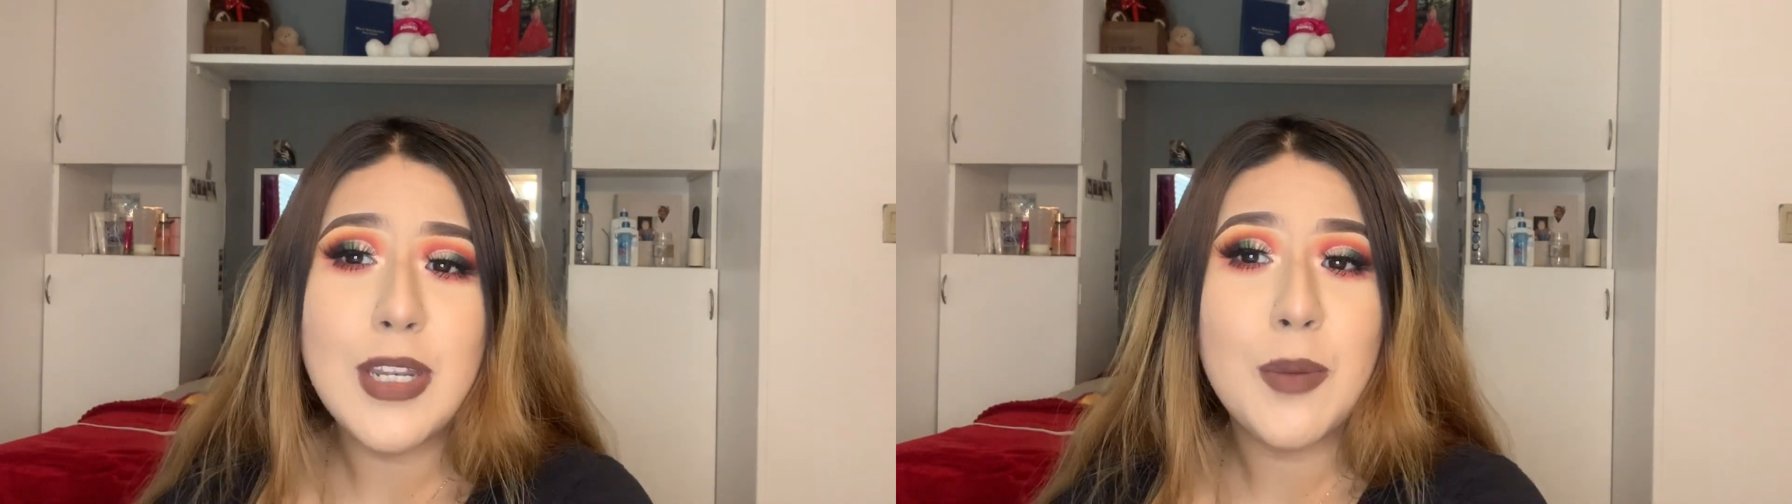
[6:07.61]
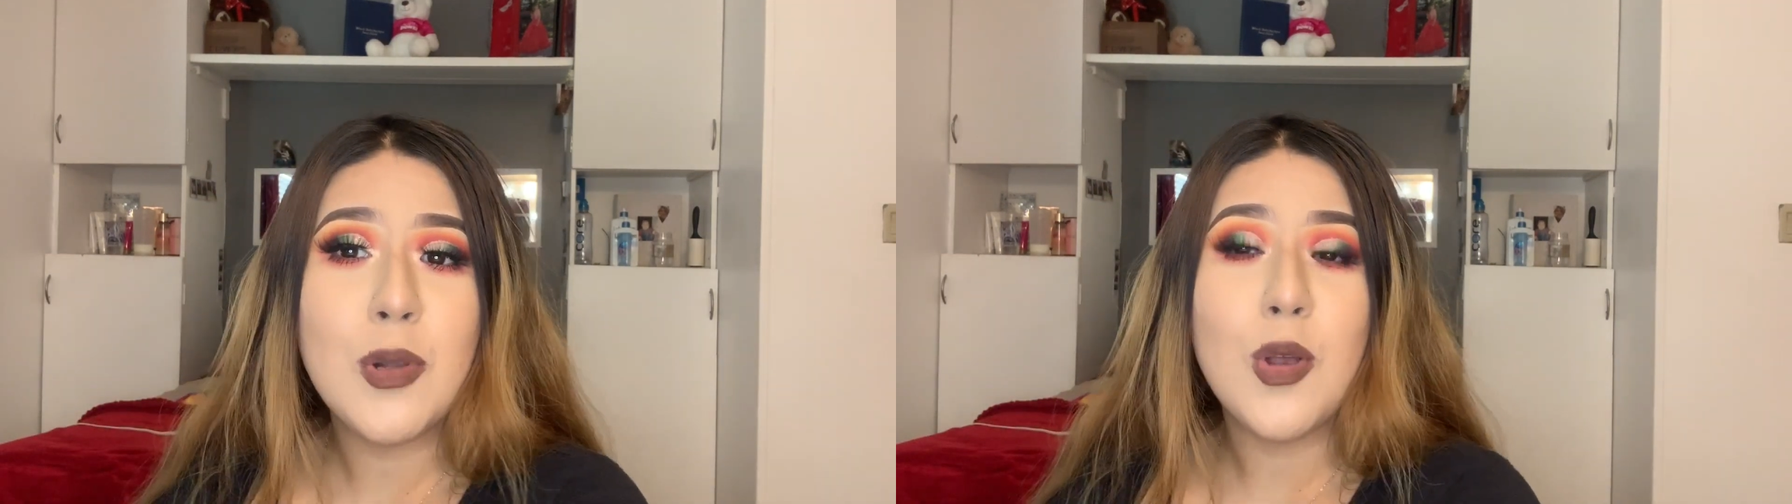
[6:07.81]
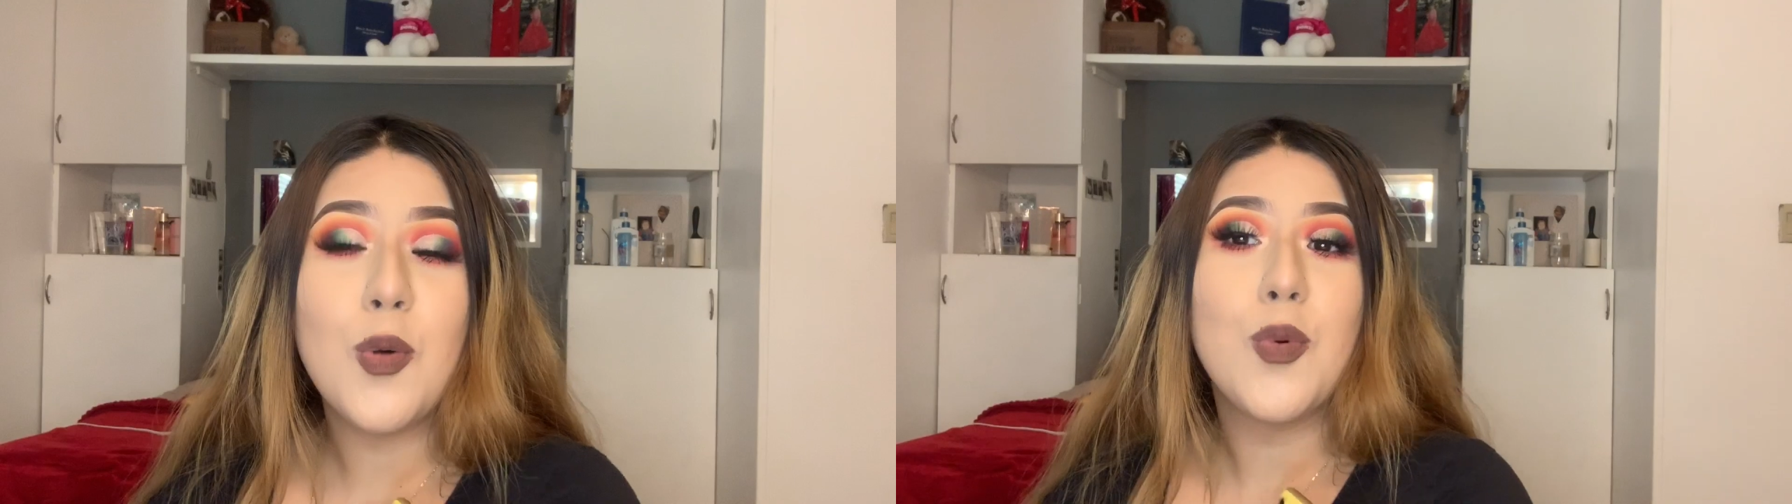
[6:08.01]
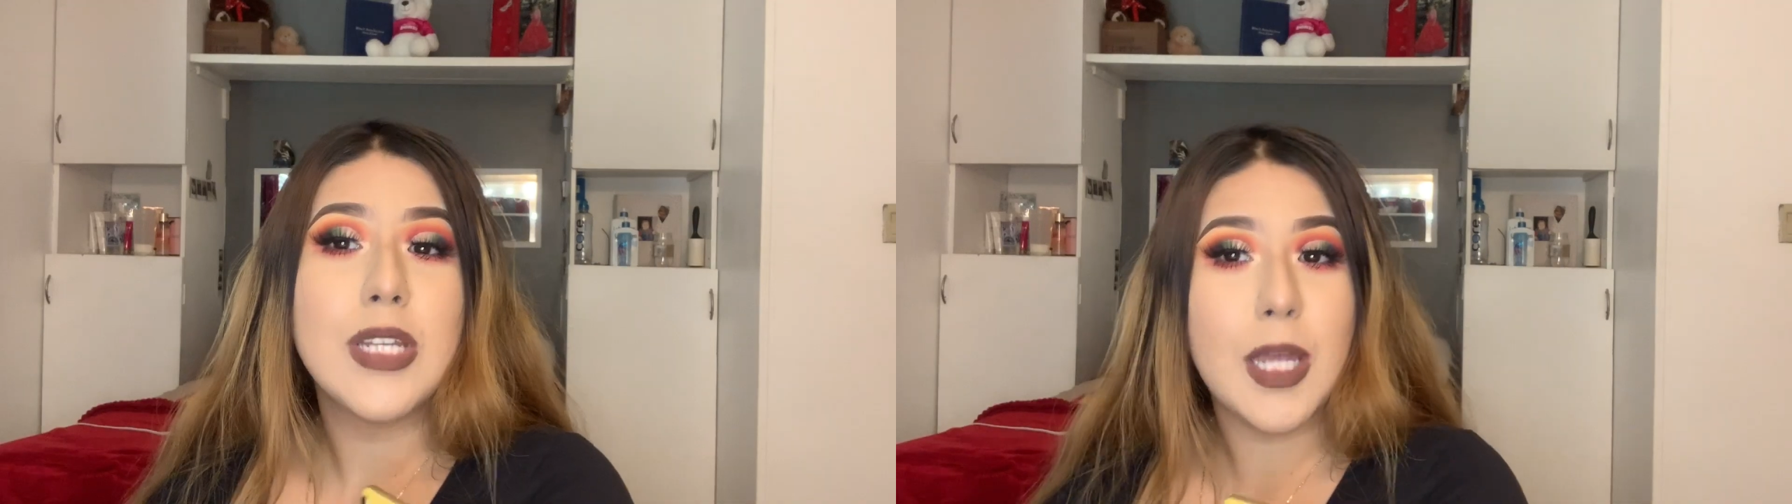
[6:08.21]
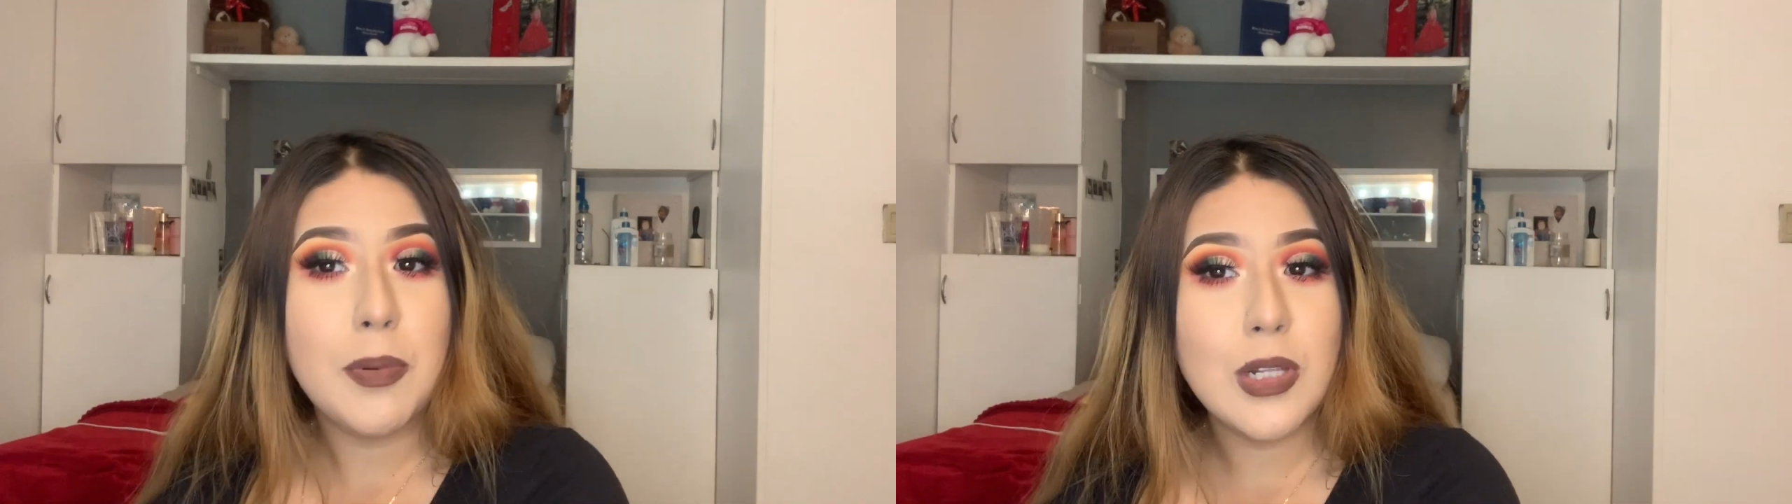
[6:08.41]
down below
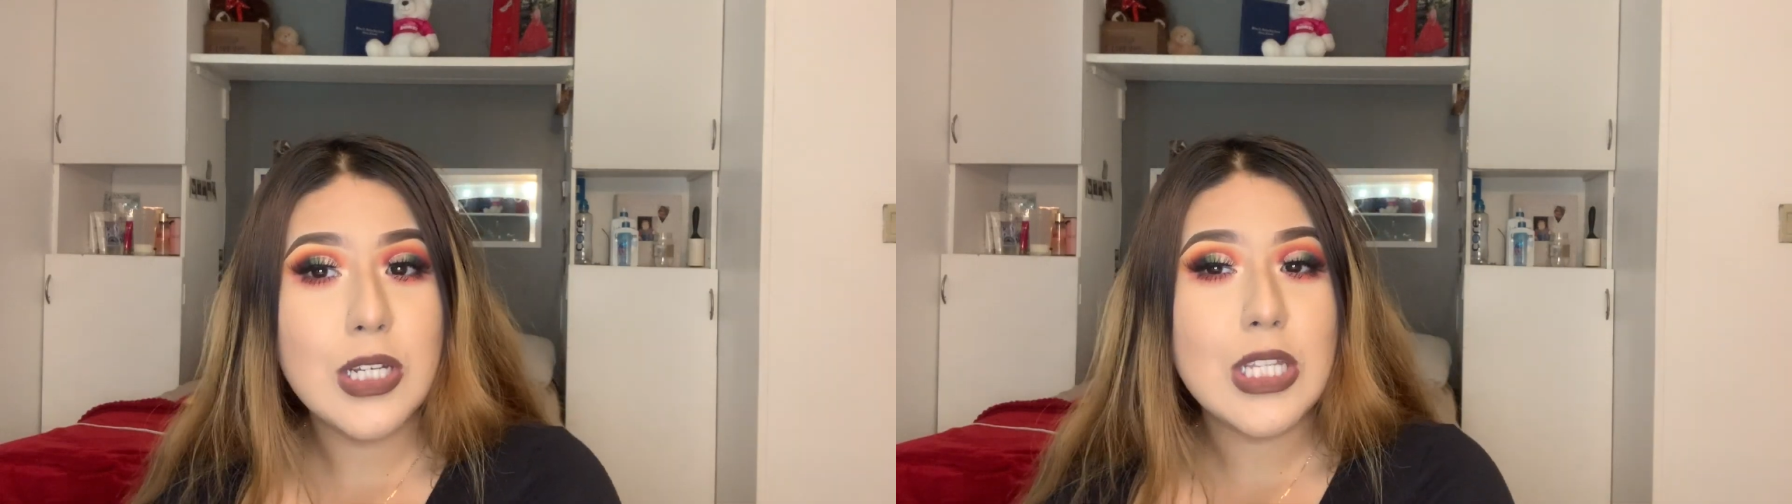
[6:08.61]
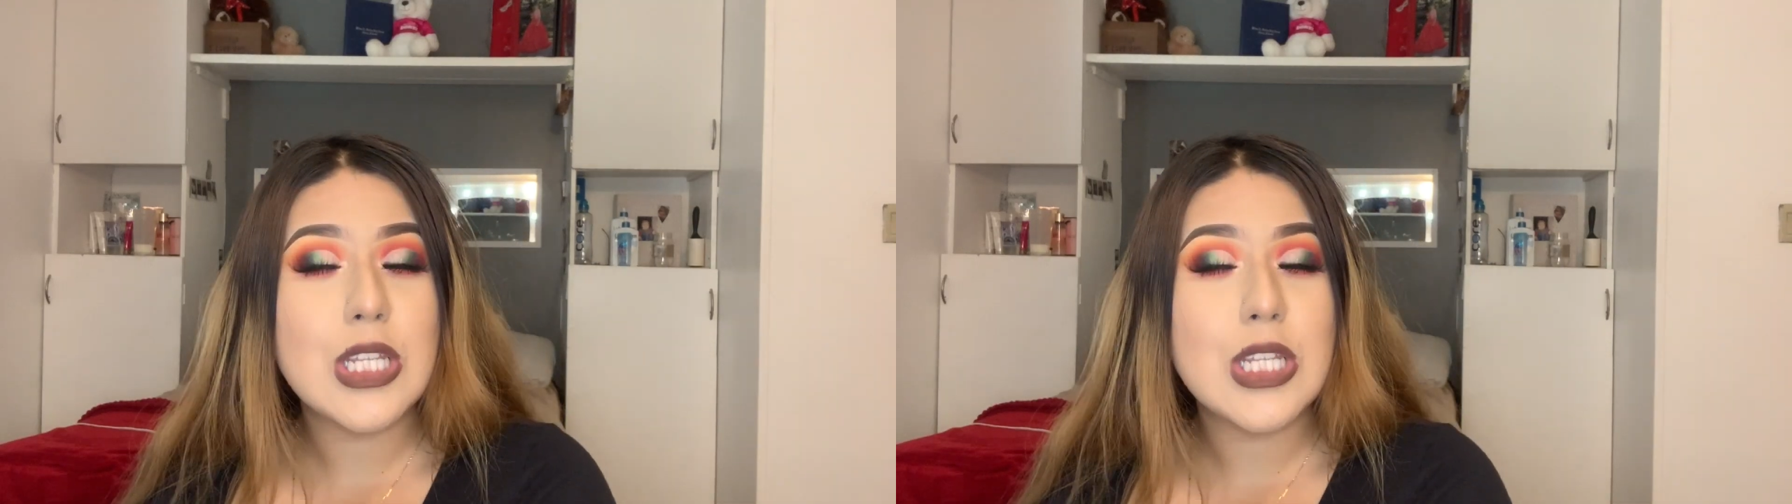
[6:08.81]
what type of looks